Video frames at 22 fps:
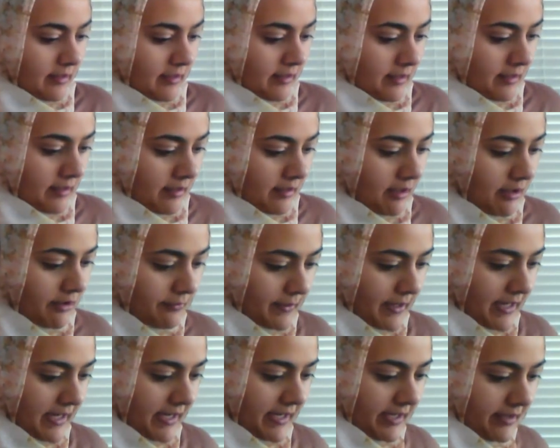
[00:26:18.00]
All
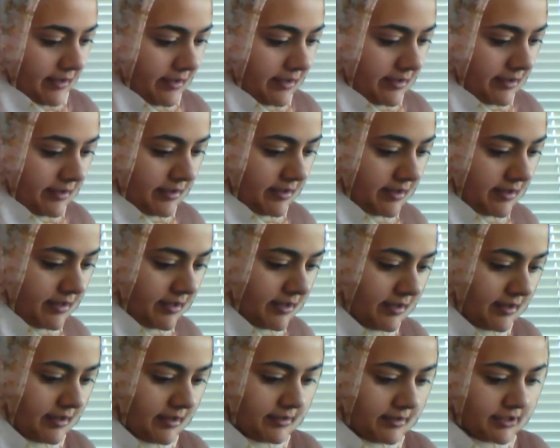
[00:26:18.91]
right.
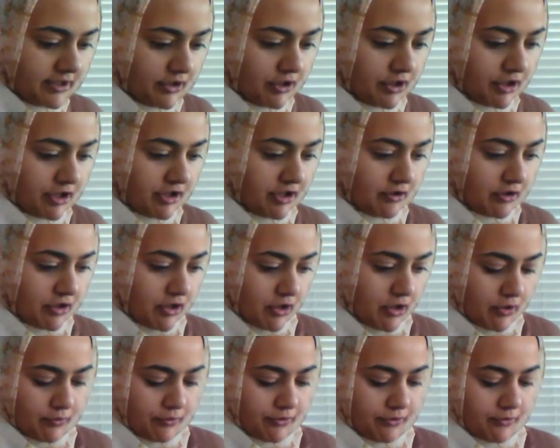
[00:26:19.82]
So you're going to
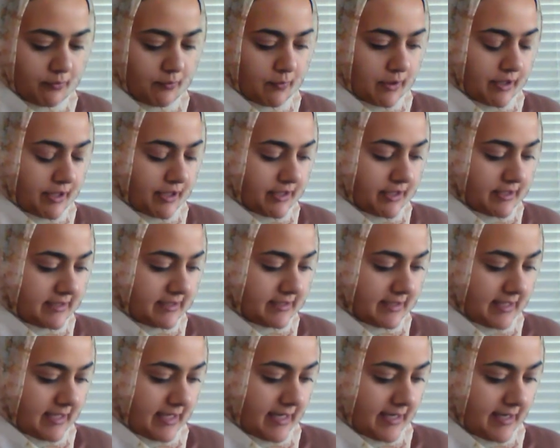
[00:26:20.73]
code the words
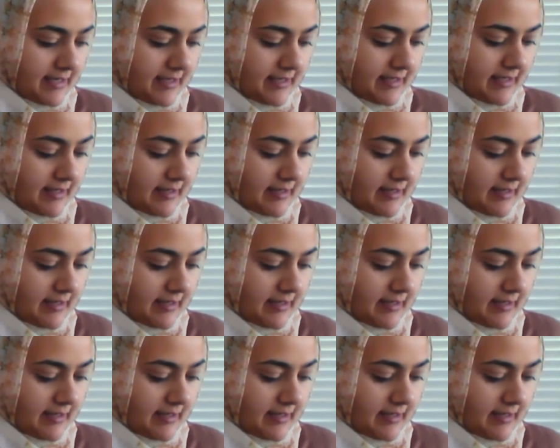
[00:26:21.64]
and